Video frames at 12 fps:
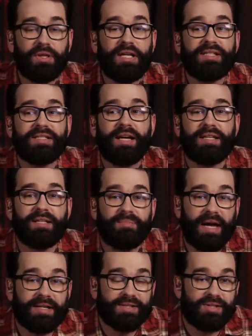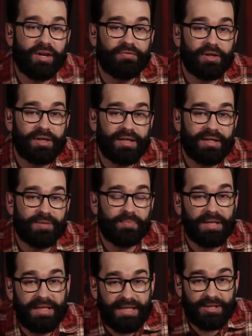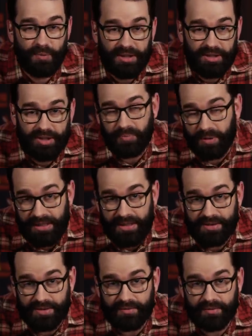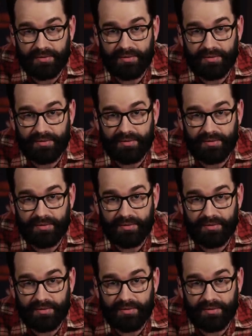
Please take the masks off our kids. Please, will you, please?